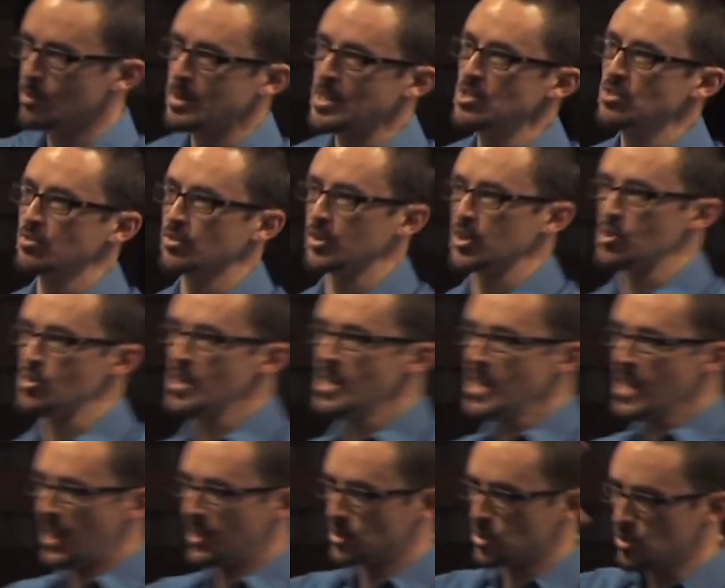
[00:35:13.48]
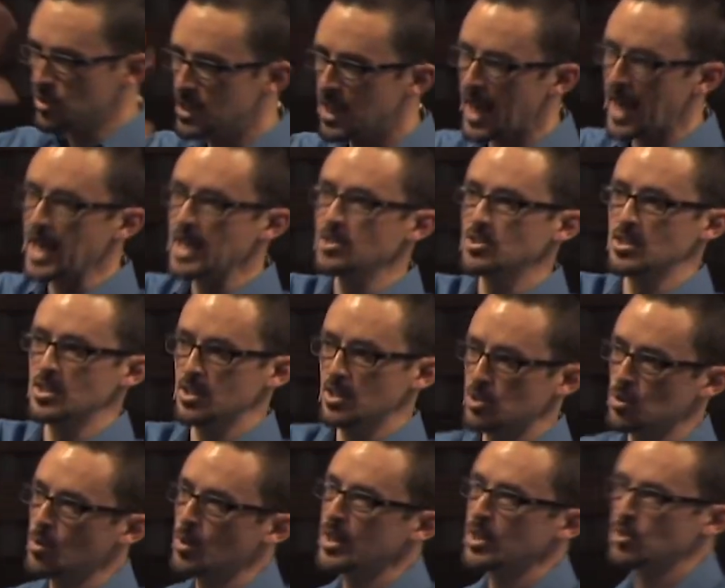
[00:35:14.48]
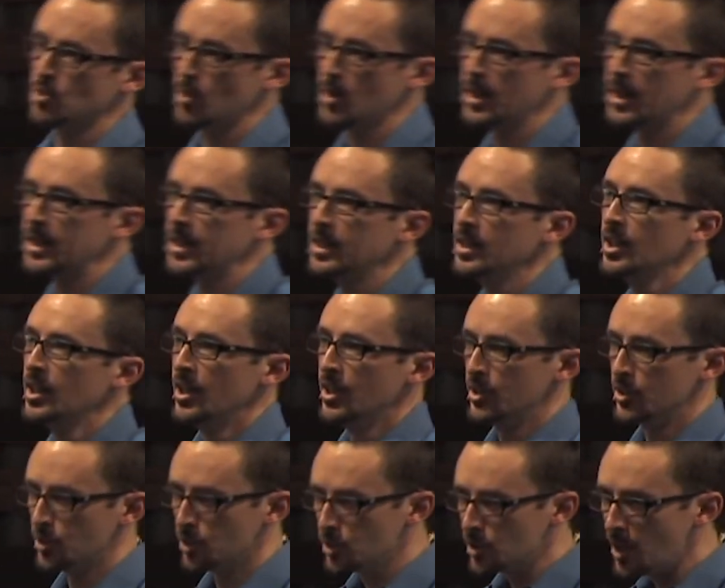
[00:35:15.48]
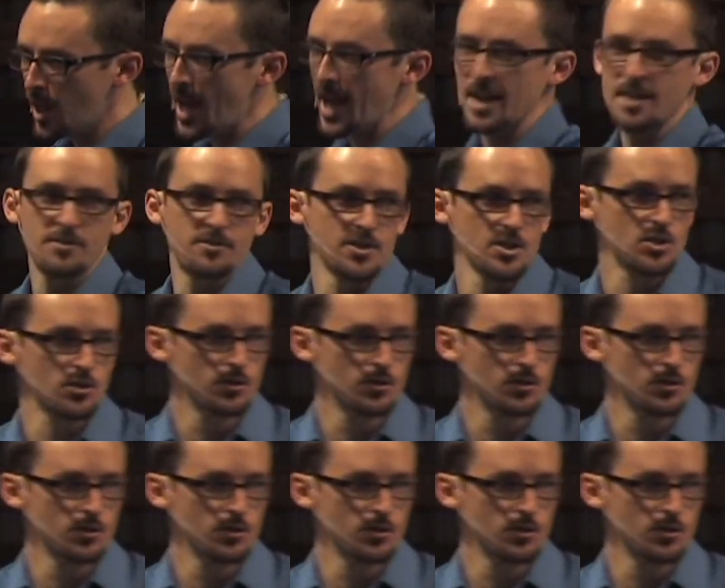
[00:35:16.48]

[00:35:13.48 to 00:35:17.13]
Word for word: is what it means for you. As you gaze into 2020, your life